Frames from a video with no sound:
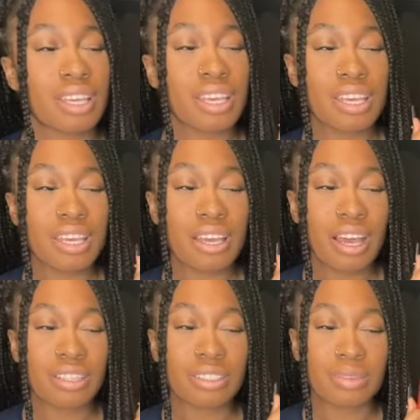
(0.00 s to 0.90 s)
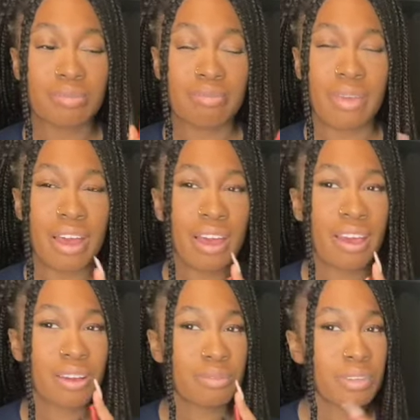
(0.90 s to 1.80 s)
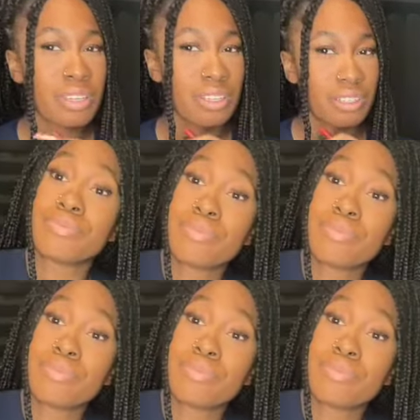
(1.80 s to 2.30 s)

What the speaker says: he acting mad weird.